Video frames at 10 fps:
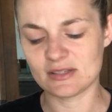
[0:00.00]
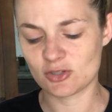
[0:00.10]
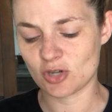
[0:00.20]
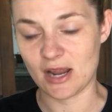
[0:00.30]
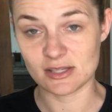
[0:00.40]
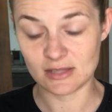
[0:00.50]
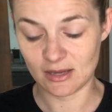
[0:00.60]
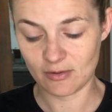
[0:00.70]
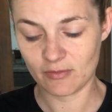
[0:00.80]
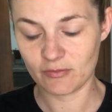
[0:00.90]
stress,
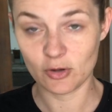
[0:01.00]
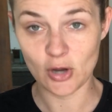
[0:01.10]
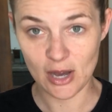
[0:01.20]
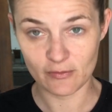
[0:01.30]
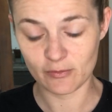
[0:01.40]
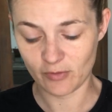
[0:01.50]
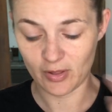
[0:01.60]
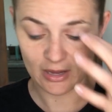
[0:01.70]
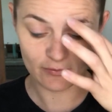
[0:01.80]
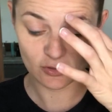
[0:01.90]
like your hair from
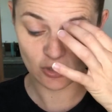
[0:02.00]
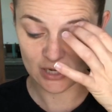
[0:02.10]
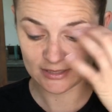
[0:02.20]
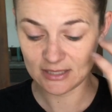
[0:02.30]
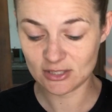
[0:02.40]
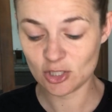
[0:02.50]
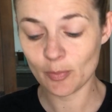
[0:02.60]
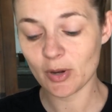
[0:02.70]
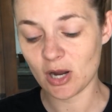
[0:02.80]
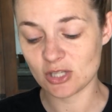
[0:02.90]
falling out for stress. It's
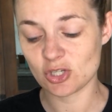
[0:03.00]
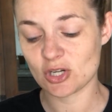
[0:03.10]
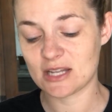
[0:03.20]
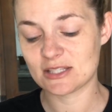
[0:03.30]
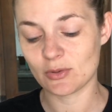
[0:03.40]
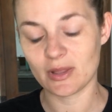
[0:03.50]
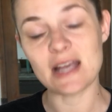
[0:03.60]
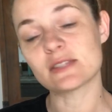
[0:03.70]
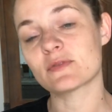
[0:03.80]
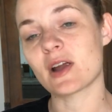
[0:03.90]
super concentrated, so it
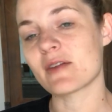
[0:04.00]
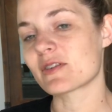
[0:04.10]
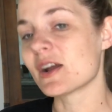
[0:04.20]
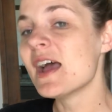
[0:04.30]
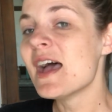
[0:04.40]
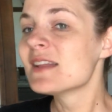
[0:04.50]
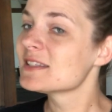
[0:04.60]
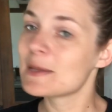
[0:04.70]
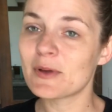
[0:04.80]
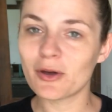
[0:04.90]
lasts forever.
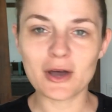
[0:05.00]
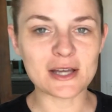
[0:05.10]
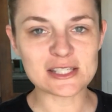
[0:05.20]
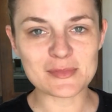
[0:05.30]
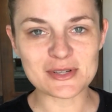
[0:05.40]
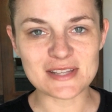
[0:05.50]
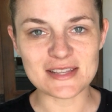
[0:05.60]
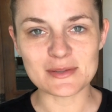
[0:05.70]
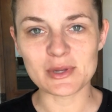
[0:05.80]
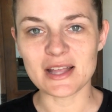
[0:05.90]
Typical customer
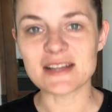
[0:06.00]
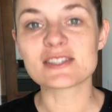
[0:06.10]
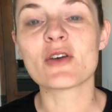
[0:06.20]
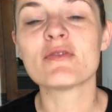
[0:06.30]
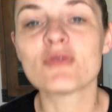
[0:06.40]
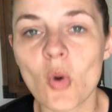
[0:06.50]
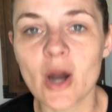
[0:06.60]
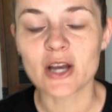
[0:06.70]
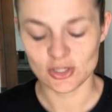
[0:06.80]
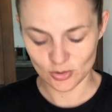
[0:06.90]
says it will last
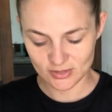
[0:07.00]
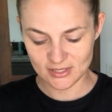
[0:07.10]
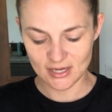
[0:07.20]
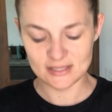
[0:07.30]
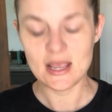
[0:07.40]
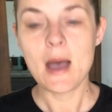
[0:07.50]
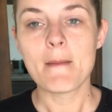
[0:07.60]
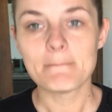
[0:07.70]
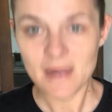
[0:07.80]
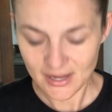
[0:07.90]
4 to 6
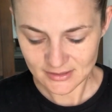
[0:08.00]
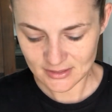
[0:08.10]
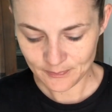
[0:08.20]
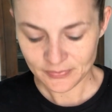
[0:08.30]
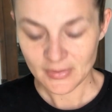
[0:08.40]
months.